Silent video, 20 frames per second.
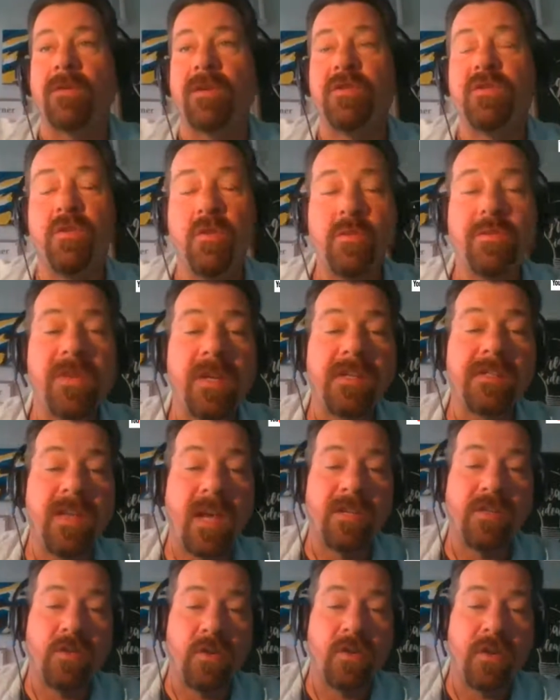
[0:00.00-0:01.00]
The two things I
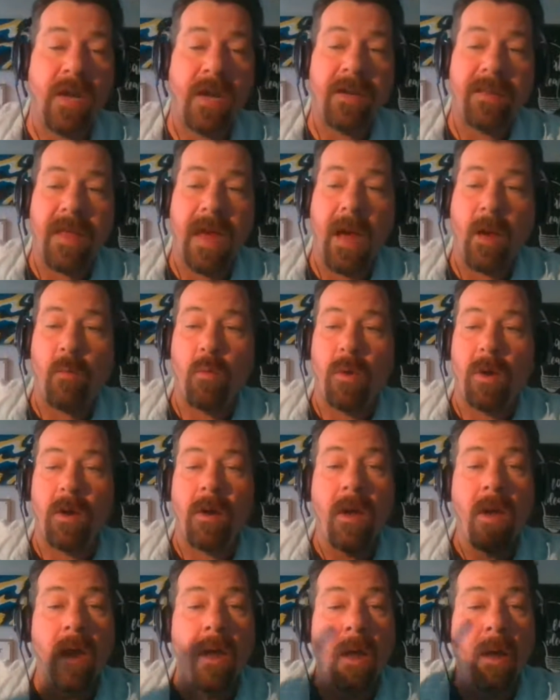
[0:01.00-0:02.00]
took out of that were
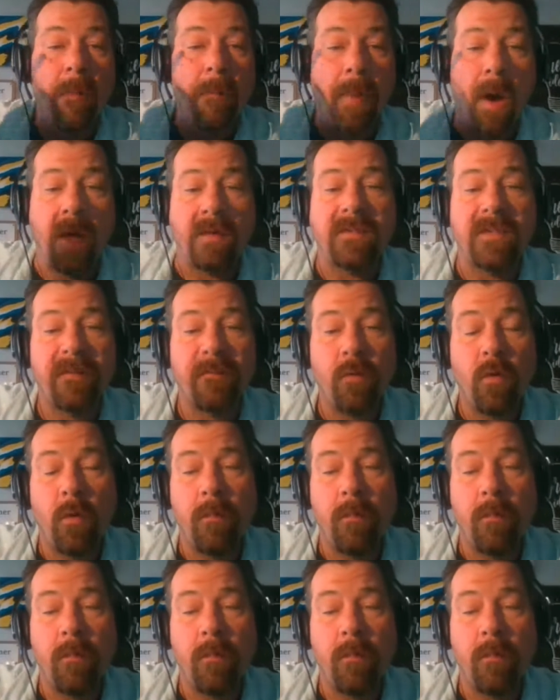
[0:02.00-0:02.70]
positive